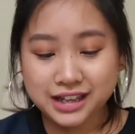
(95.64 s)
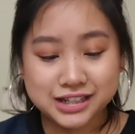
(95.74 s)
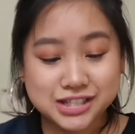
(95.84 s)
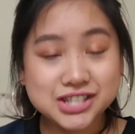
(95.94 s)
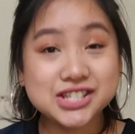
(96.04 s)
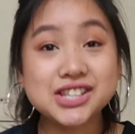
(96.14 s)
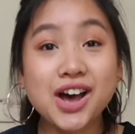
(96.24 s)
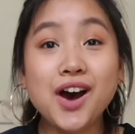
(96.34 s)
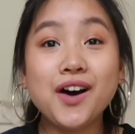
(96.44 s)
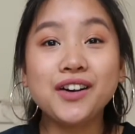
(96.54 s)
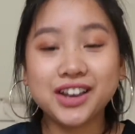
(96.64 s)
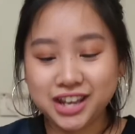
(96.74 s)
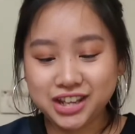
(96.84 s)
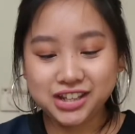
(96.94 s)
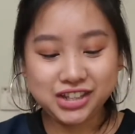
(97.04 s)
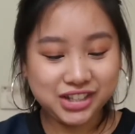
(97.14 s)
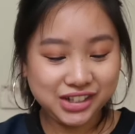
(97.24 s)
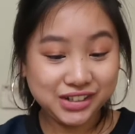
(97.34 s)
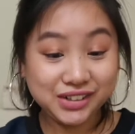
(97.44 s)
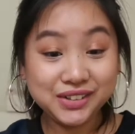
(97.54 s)
It's so
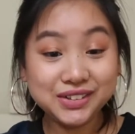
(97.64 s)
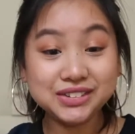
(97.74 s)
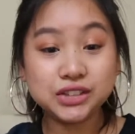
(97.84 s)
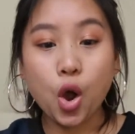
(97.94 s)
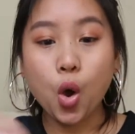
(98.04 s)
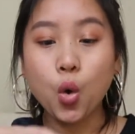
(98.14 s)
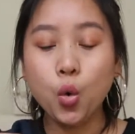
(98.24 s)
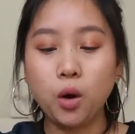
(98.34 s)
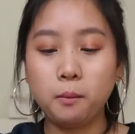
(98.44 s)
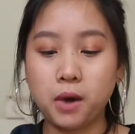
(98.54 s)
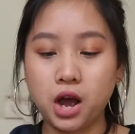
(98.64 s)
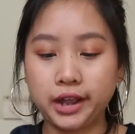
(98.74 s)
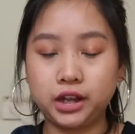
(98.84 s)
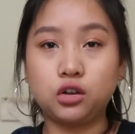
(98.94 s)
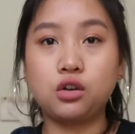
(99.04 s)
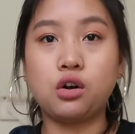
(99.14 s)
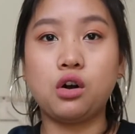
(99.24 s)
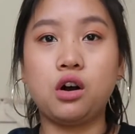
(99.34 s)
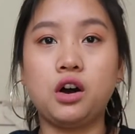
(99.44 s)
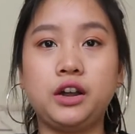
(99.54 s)
cute! Oh my
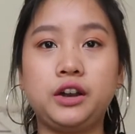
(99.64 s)
god.